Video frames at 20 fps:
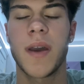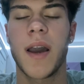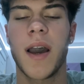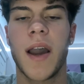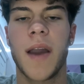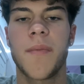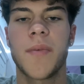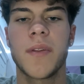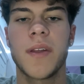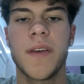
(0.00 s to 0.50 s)

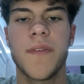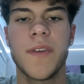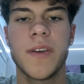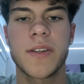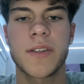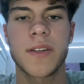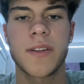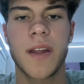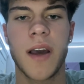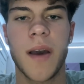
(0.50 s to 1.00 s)
I believe he
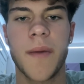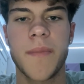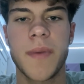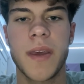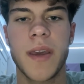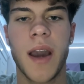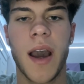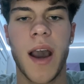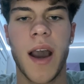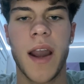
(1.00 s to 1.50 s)
should not
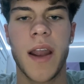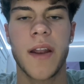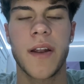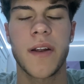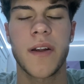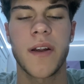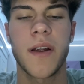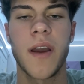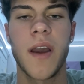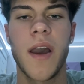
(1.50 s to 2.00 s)
be
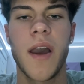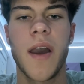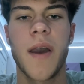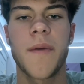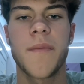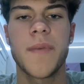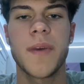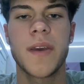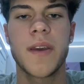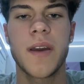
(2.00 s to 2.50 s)
higher
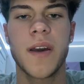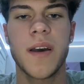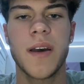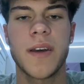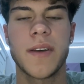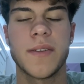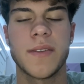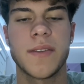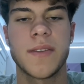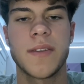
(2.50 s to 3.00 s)

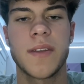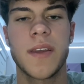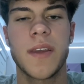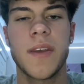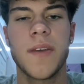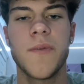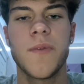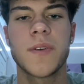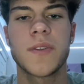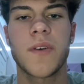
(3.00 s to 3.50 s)
because
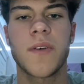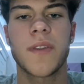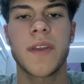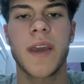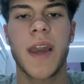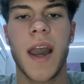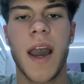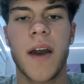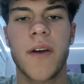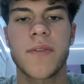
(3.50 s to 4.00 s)
he was on
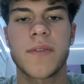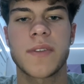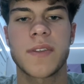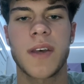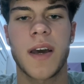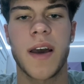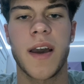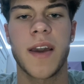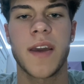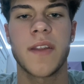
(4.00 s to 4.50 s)
the
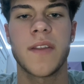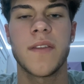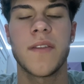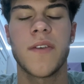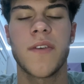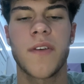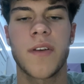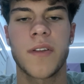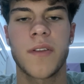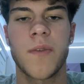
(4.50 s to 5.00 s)
outside
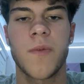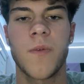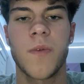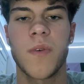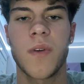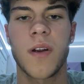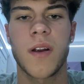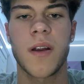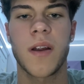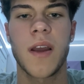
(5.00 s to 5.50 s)
during the
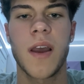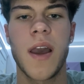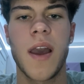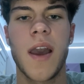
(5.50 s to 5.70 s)
war.